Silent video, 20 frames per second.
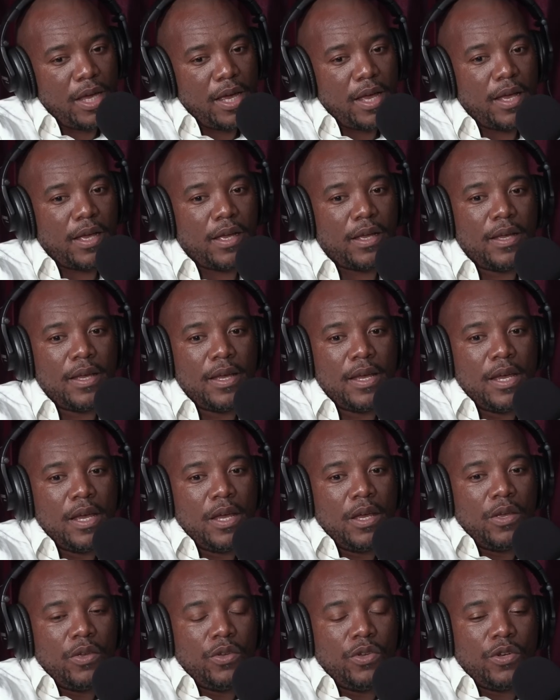Yeah.
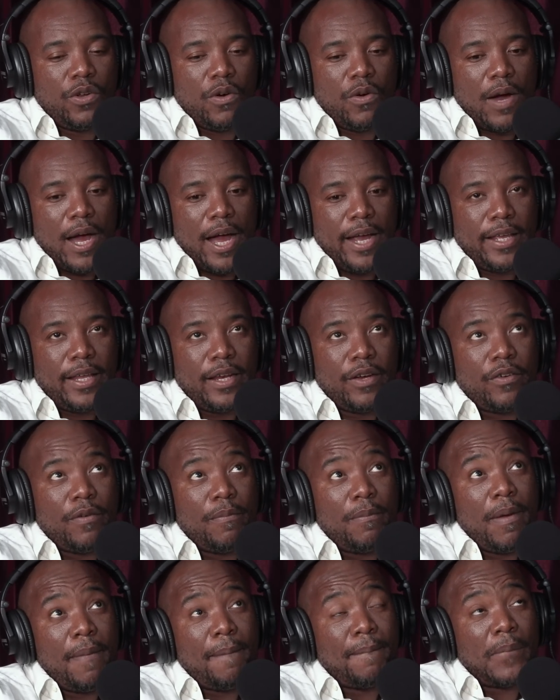You know, I can
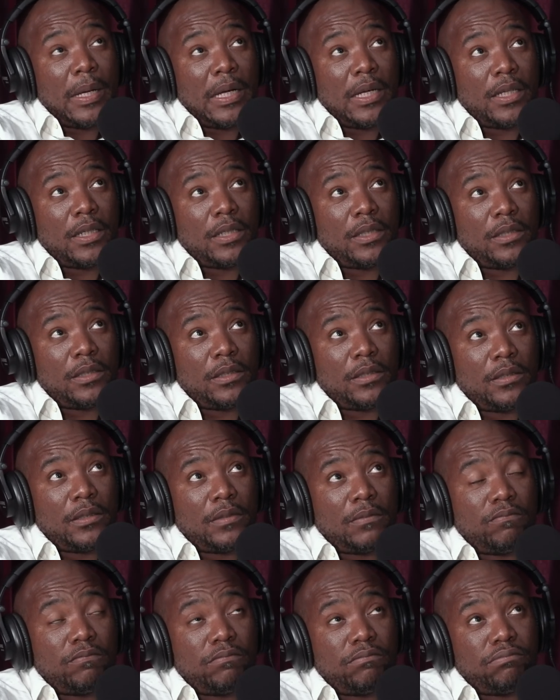remember